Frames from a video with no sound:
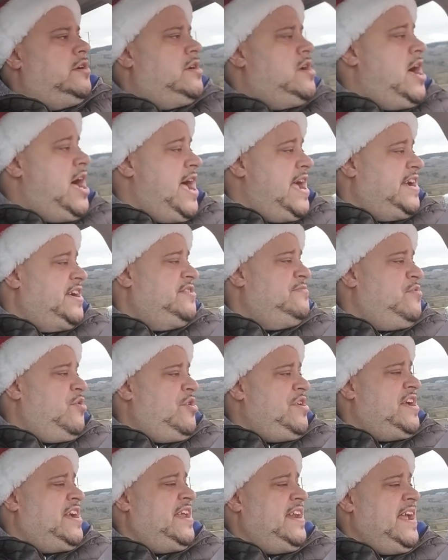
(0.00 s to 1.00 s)
Hi, good
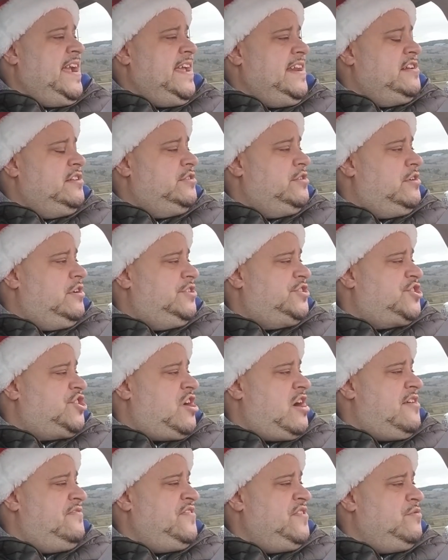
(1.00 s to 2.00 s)
morning. Can I get a large
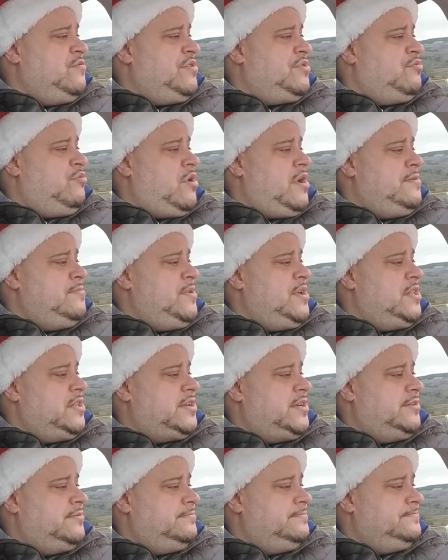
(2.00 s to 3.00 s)
coffee with 1
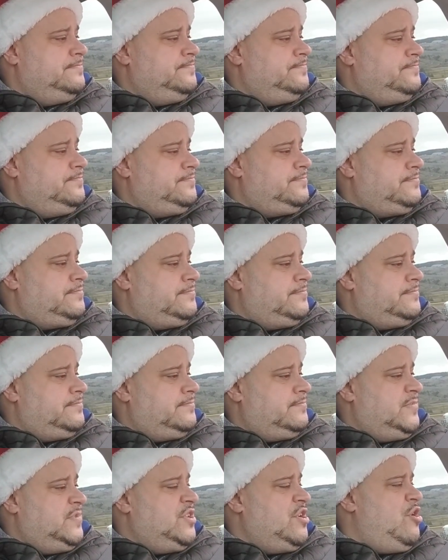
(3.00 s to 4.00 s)
milk?
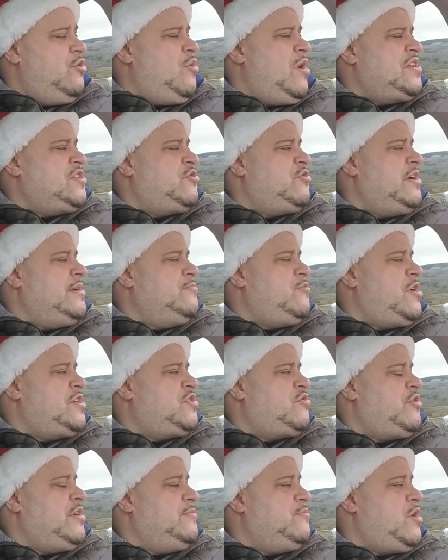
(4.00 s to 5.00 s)
No, 1 cream, 1
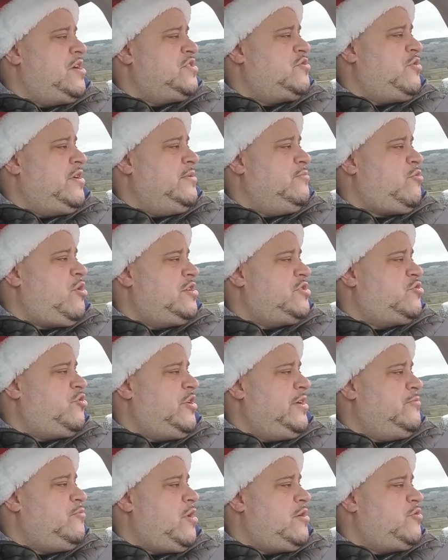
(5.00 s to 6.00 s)
cream, 1 cream, 1
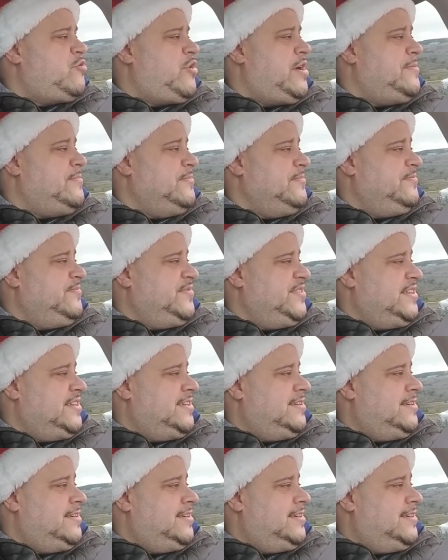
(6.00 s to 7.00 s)
cream, 1 cream.
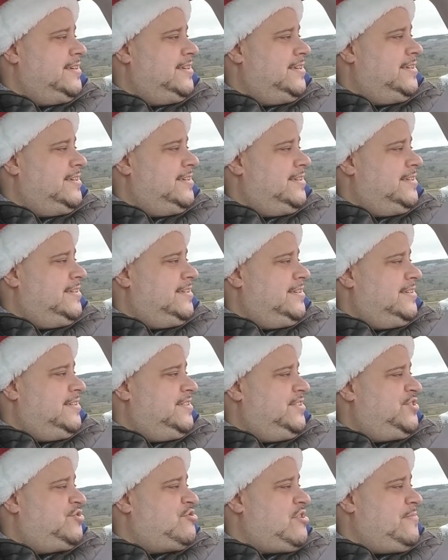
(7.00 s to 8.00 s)

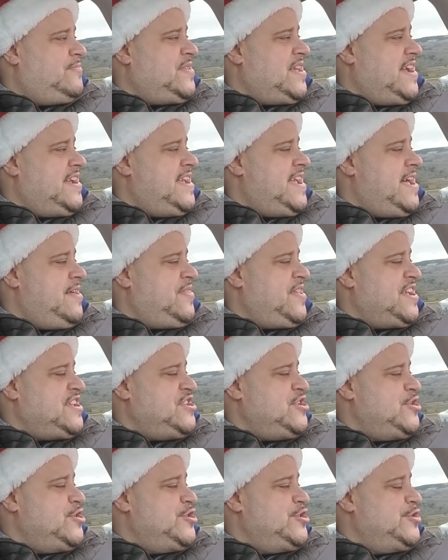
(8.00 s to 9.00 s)
Scrub that. Yeah, thank
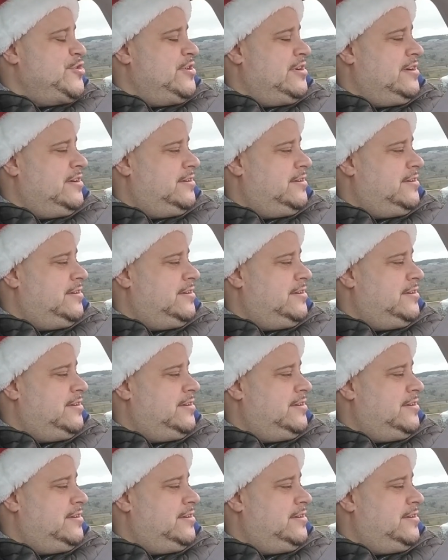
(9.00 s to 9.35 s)
you.